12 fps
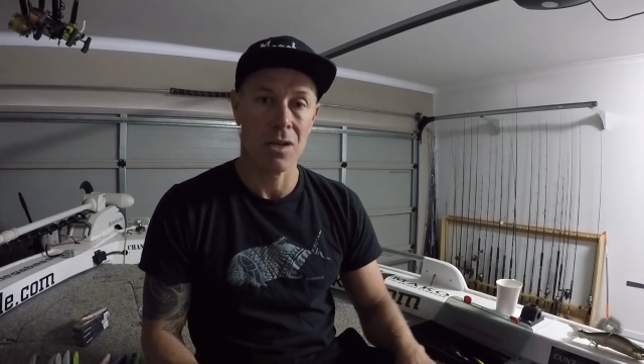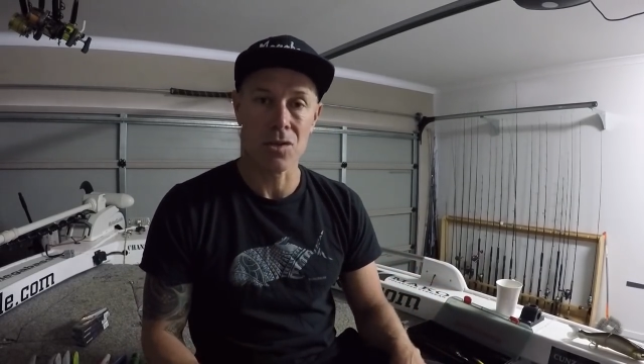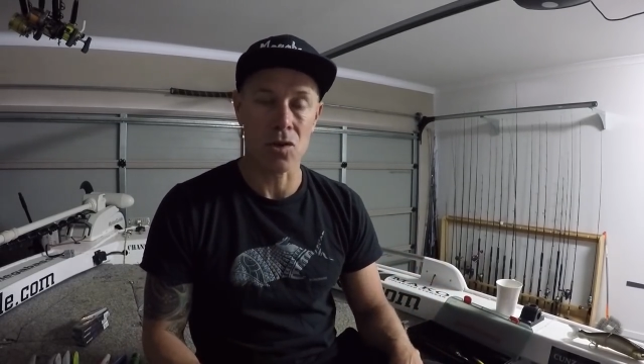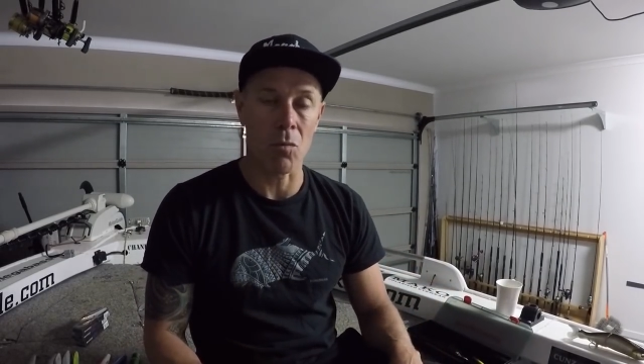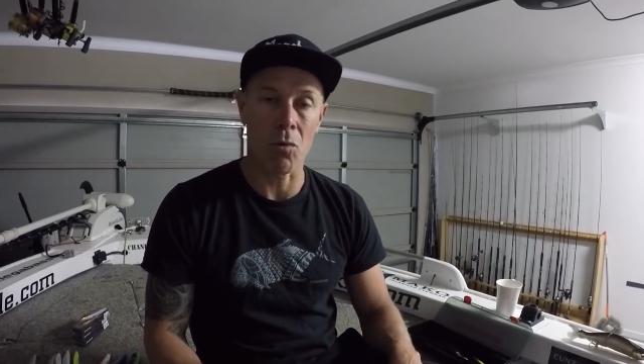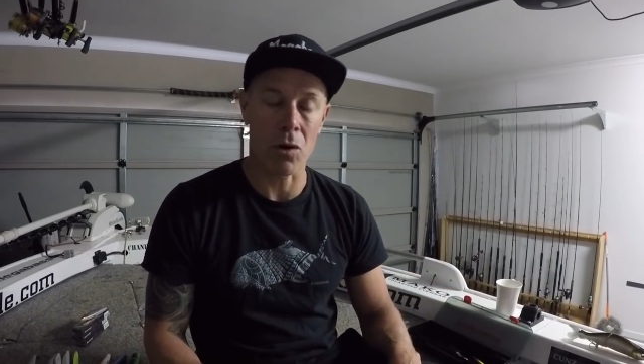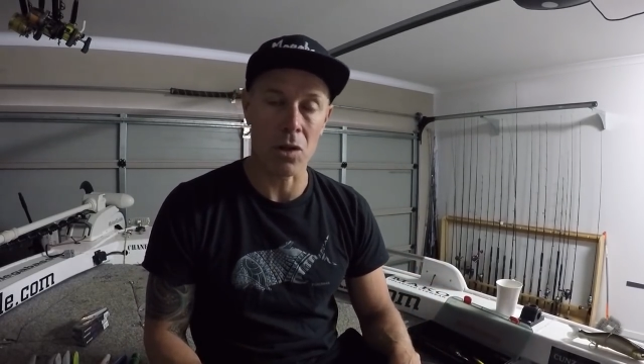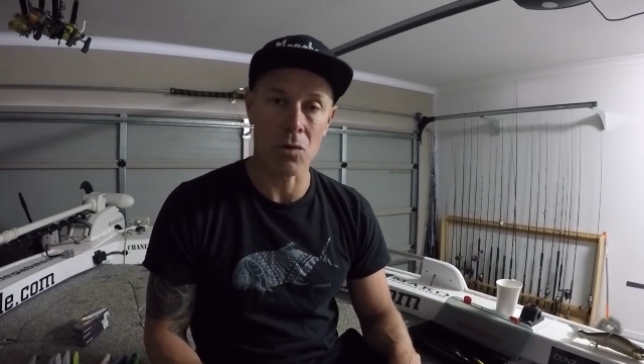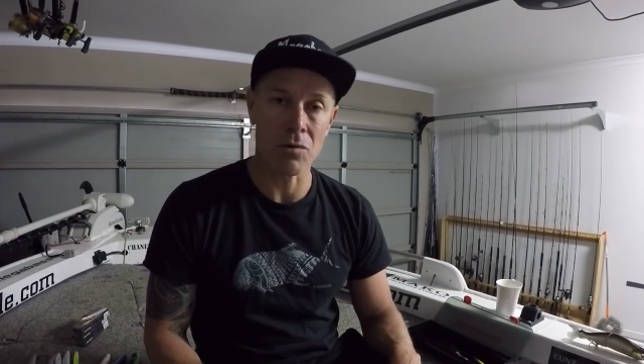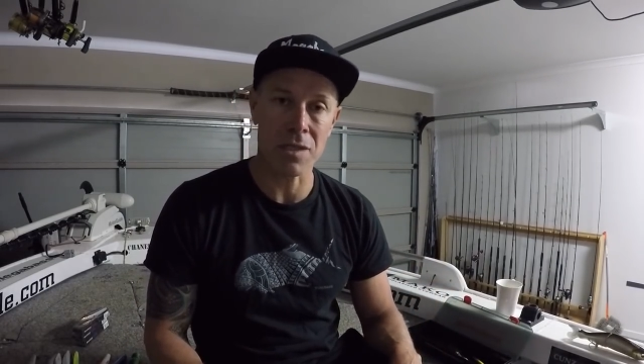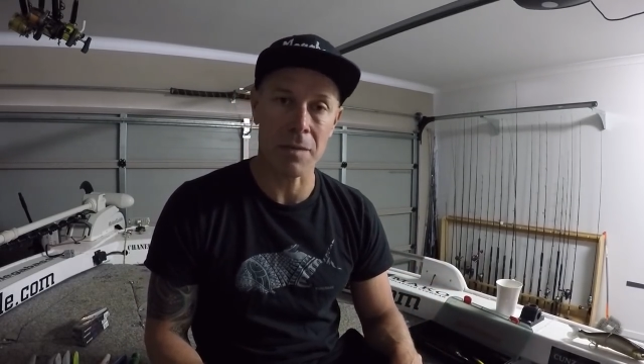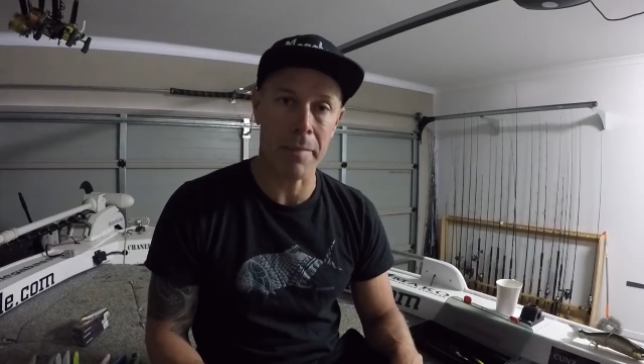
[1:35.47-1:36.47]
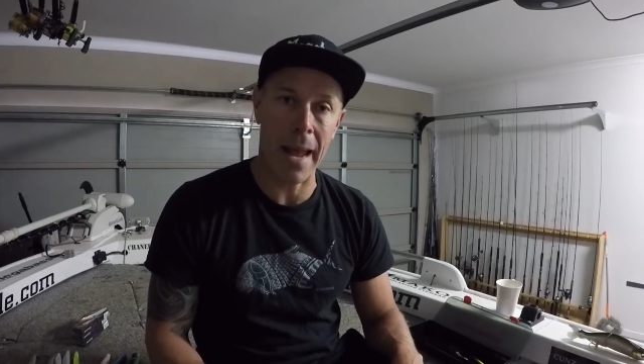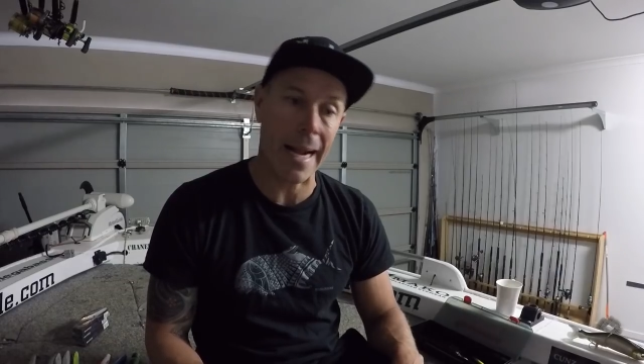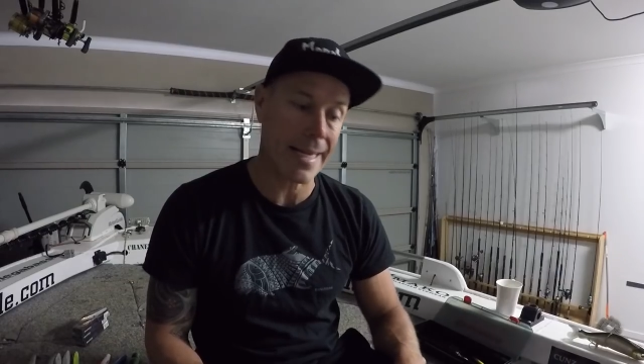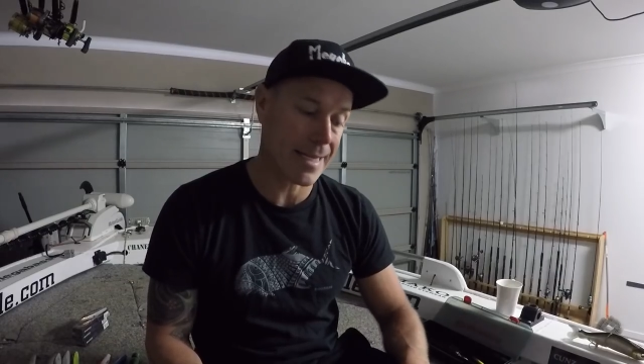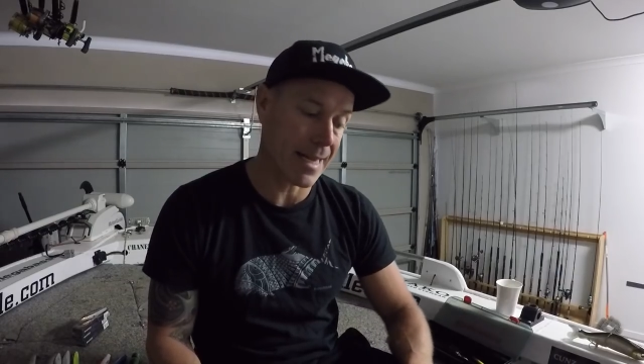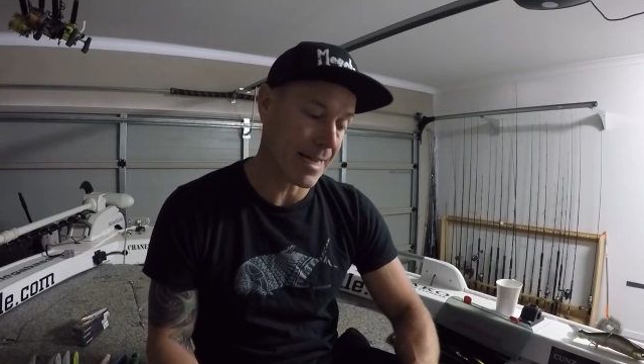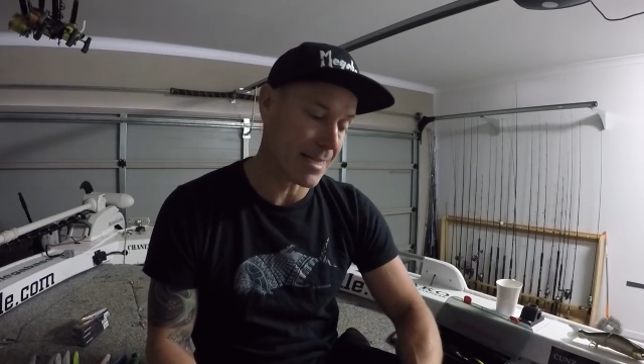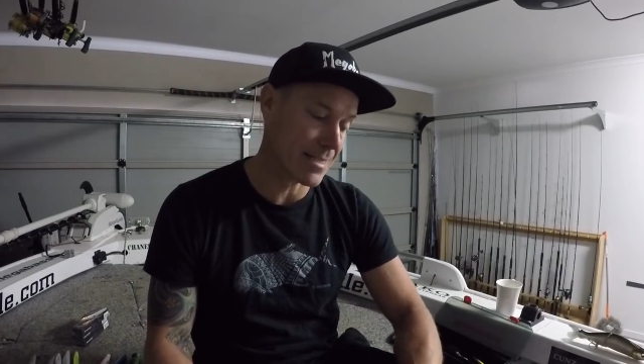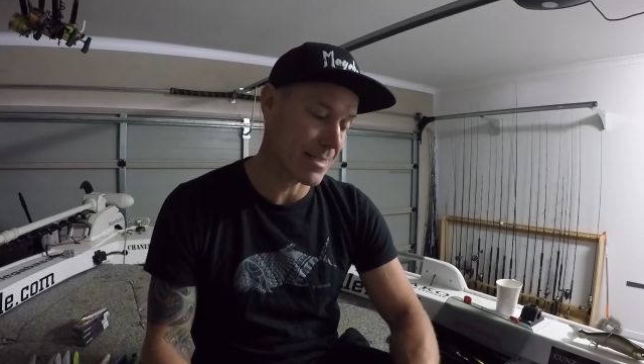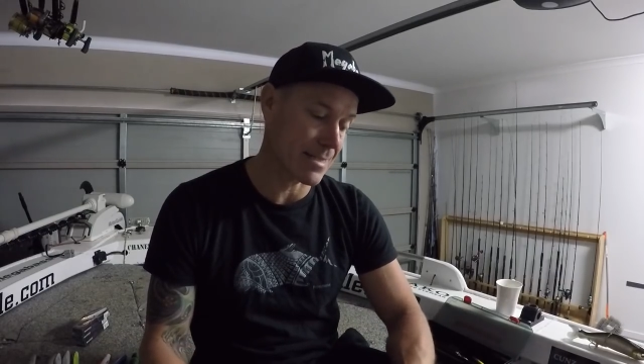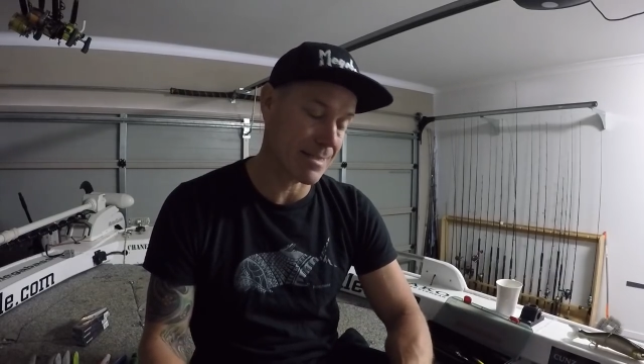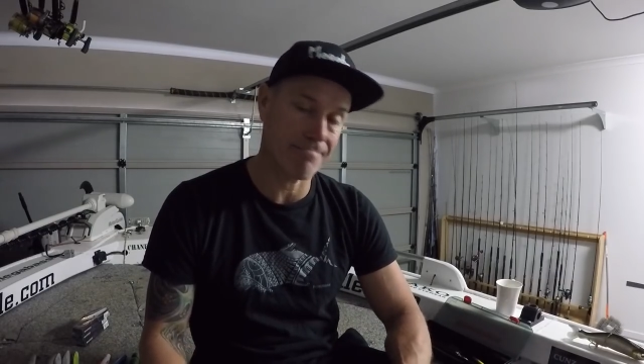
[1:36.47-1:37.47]
topwater lures in pack attacks.
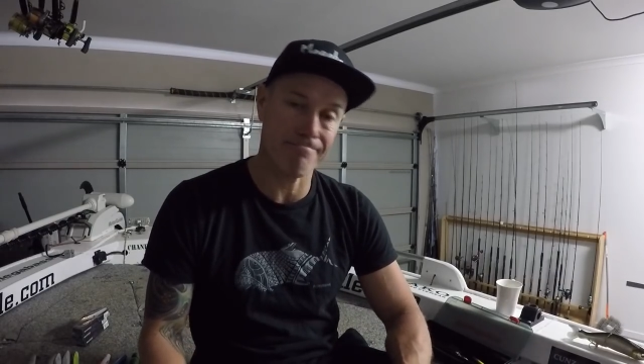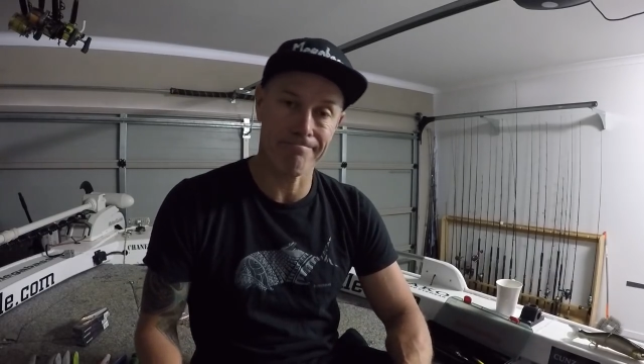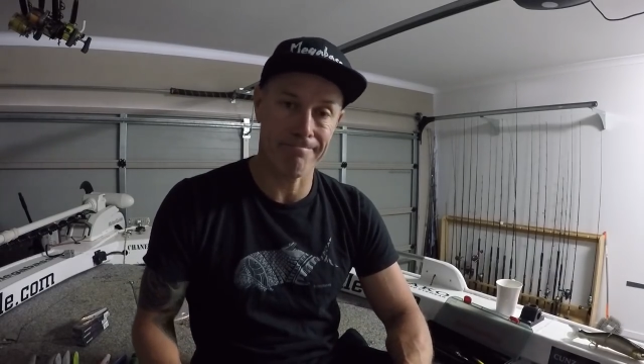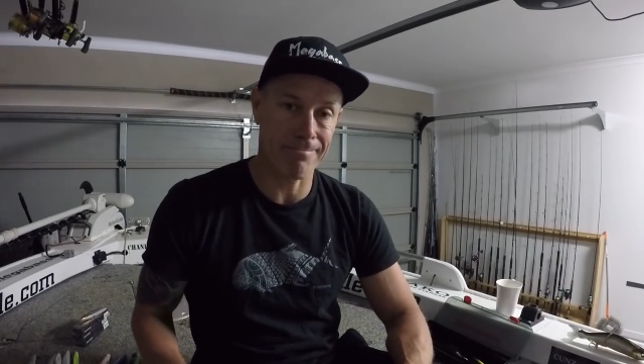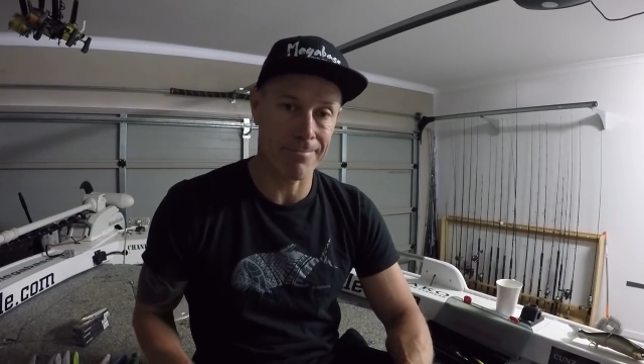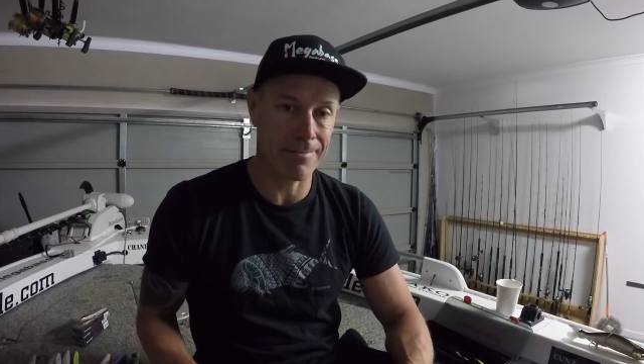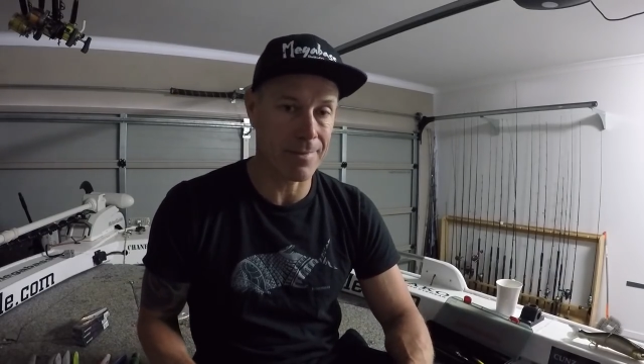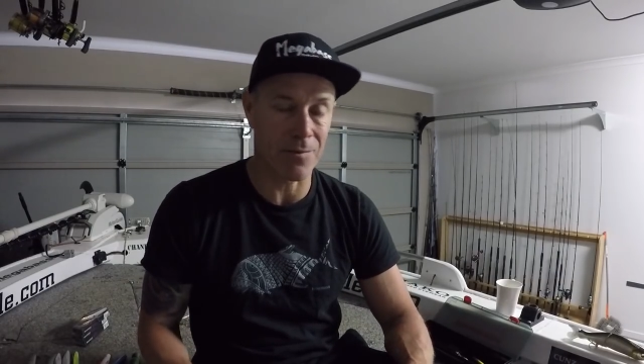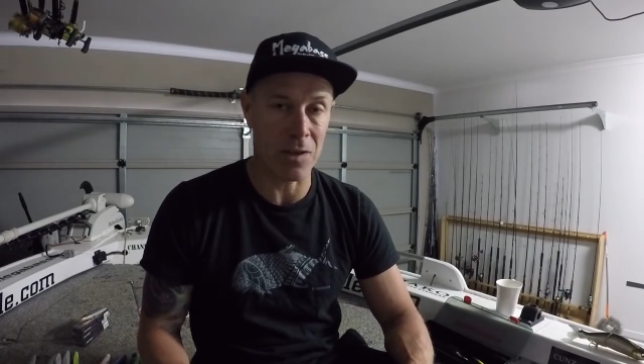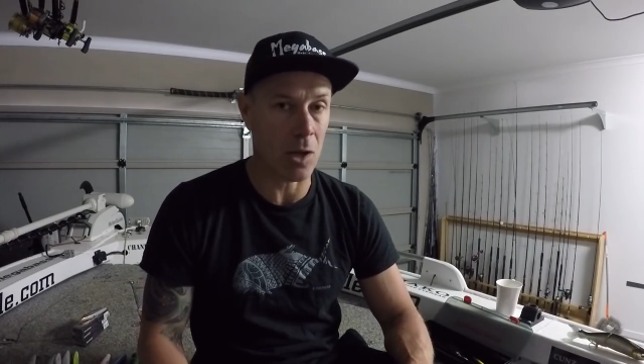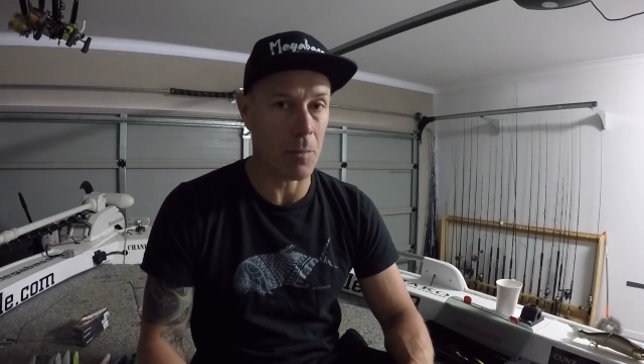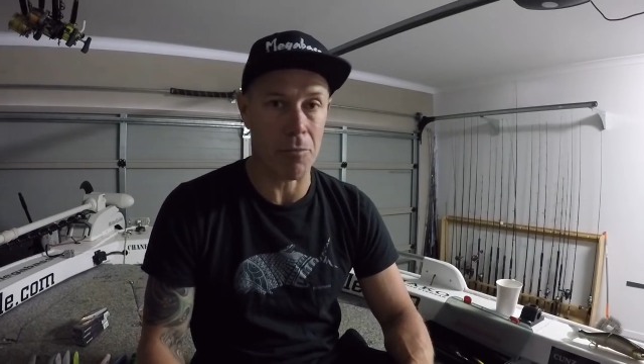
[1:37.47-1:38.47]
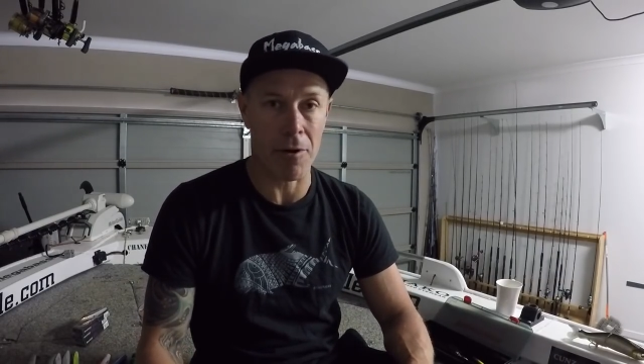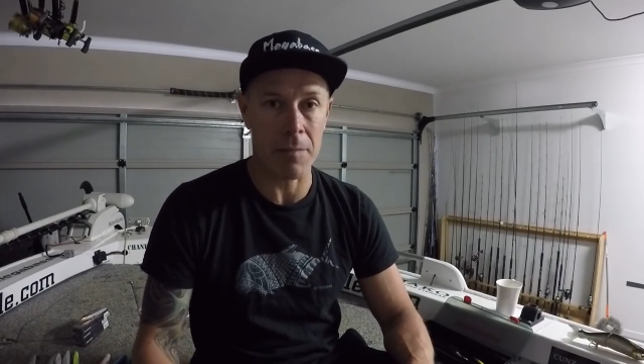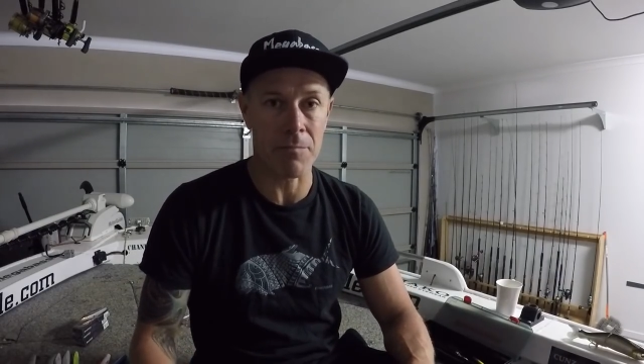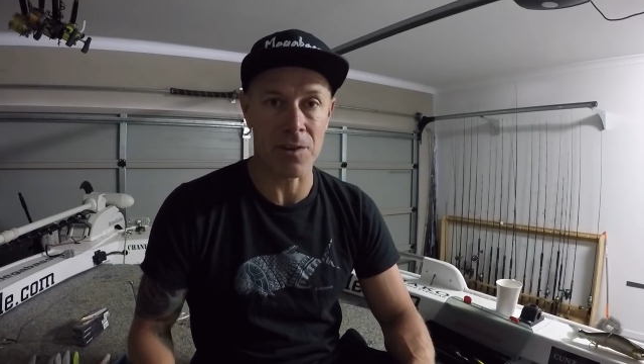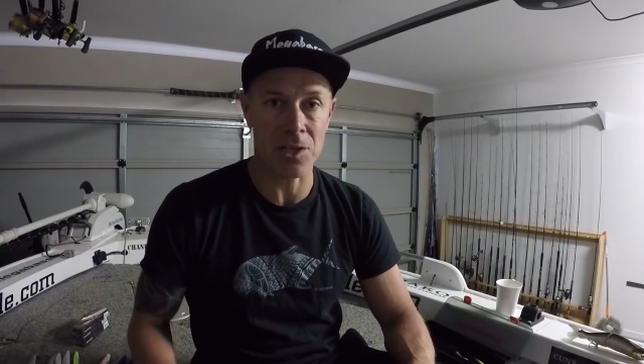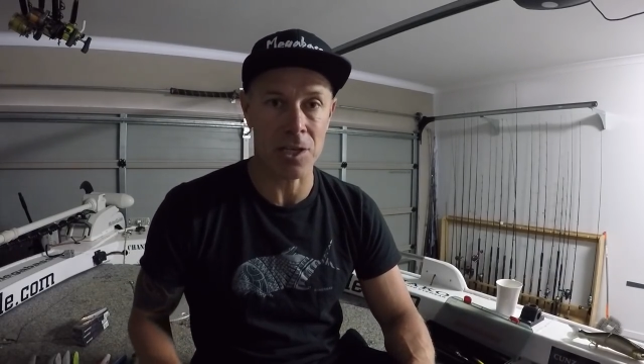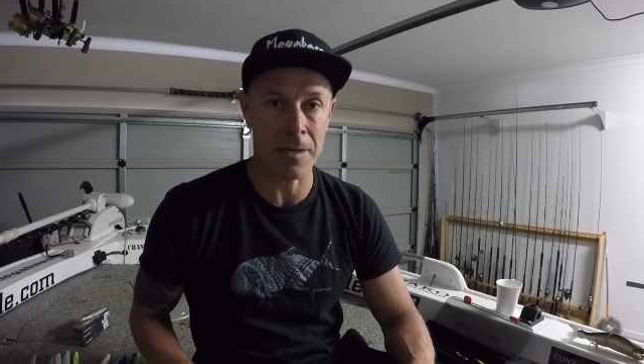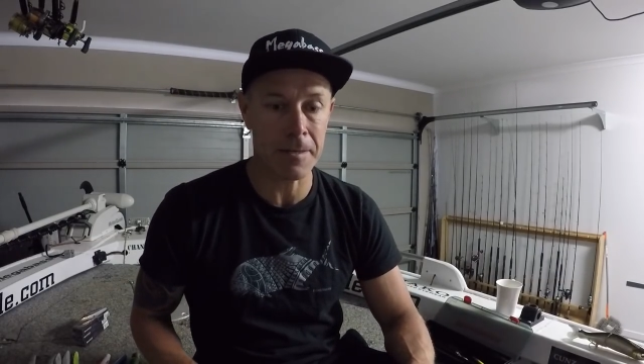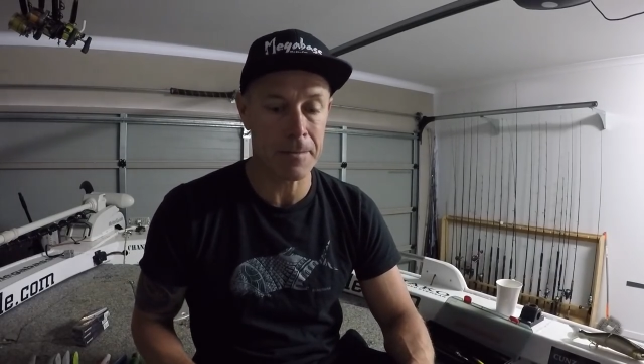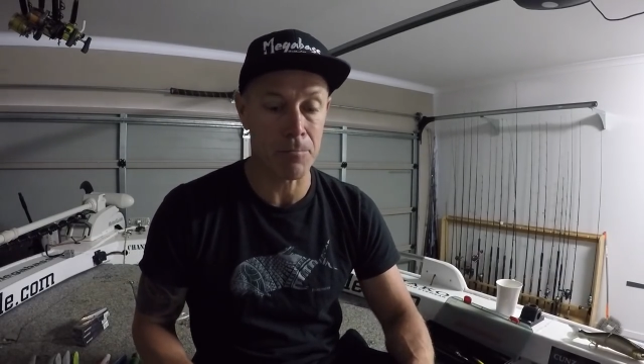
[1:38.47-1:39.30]
If you like bream fishing,